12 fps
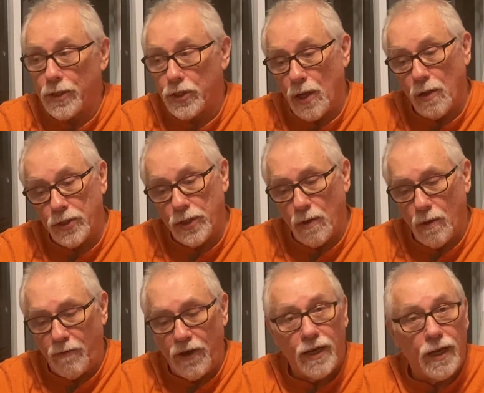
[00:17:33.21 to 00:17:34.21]
It's also
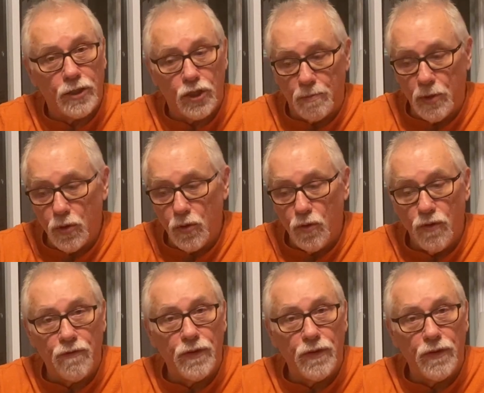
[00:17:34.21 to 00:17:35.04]
a smooth